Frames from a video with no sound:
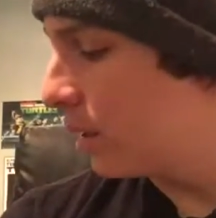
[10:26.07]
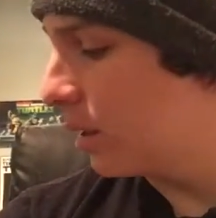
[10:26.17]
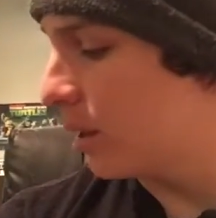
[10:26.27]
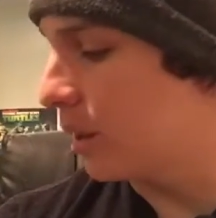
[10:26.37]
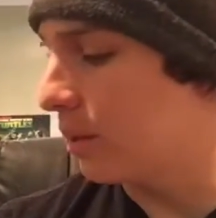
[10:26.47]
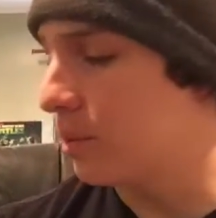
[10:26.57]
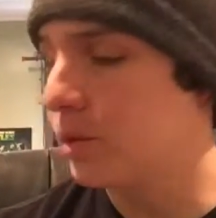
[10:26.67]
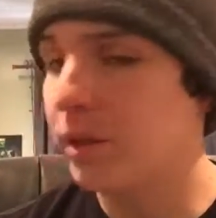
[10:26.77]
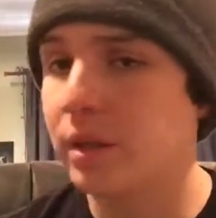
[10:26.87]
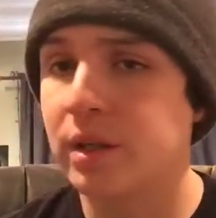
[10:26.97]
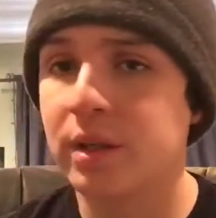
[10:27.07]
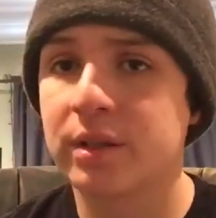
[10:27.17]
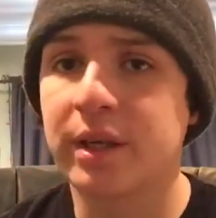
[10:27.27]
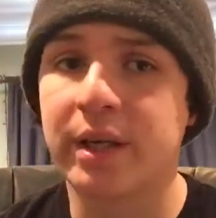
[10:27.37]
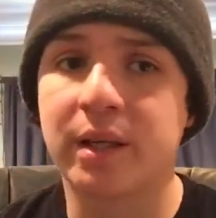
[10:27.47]
I'm trying to
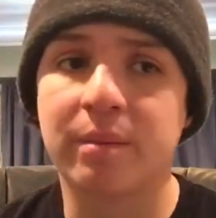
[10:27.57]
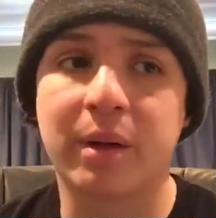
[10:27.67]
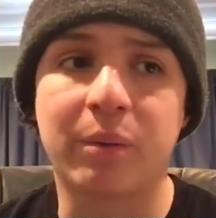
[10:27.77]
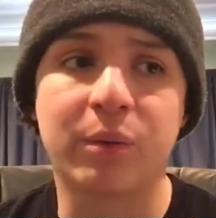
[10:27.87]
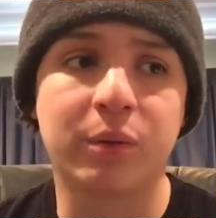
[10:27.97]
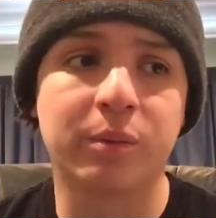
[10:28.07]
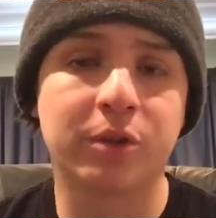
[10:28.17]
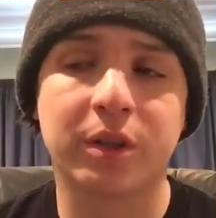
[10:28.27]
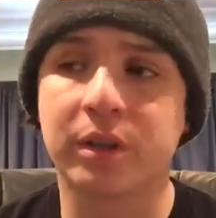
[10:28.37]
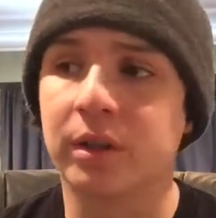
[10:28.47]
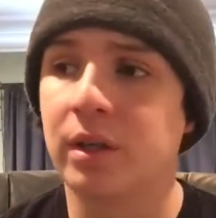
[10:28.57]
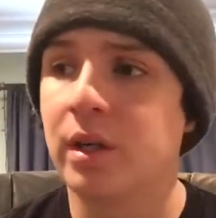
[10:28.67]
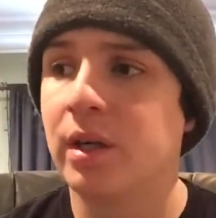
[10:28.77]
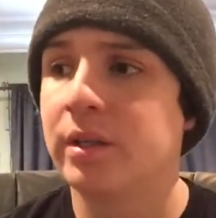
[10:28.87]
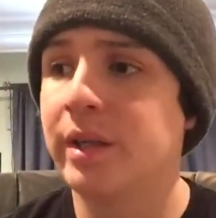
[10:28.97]
tidy up my room. Trying to
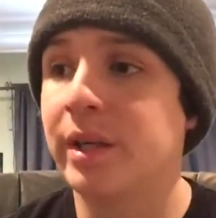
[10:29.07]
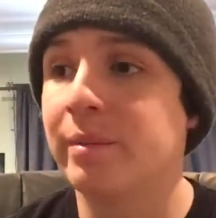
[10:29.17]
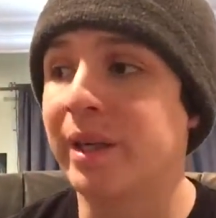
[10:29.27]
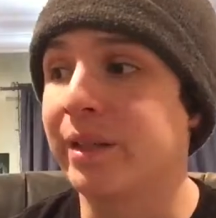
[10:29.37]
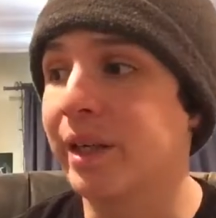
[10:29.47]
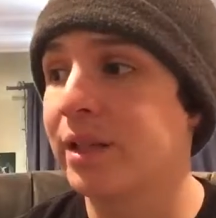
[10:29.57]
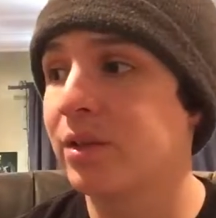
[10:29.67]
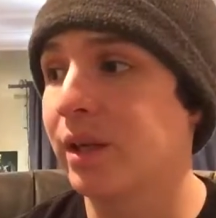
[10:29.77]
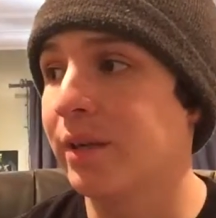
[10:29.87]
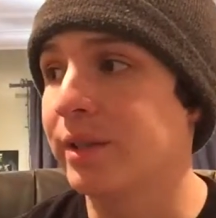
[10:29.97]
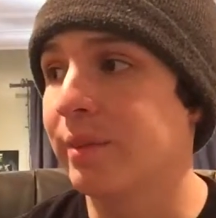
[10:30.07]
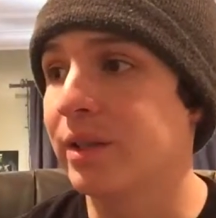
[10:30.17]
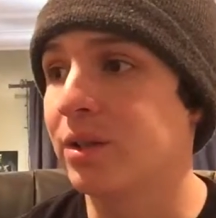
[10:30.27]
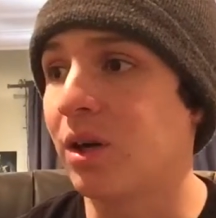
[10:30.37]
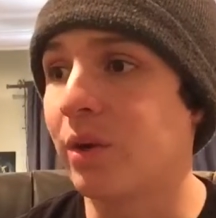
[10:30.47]
tidy up my desk so I have a
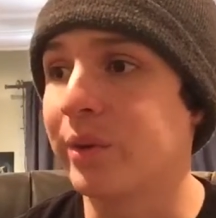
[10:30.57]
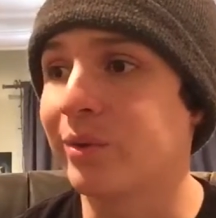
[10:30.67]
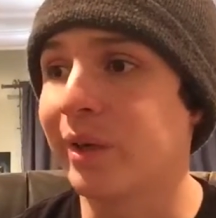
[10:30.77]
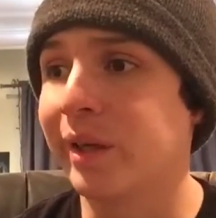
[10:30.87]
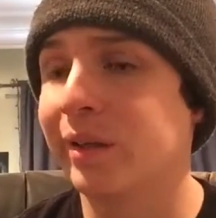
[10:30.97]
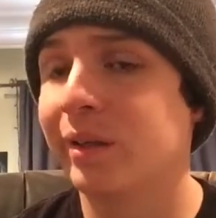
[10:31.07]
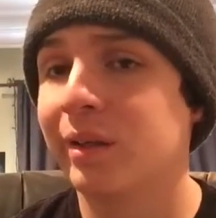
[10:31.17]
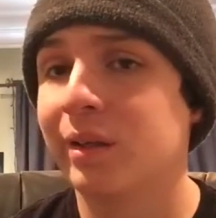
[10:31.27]
space to always write.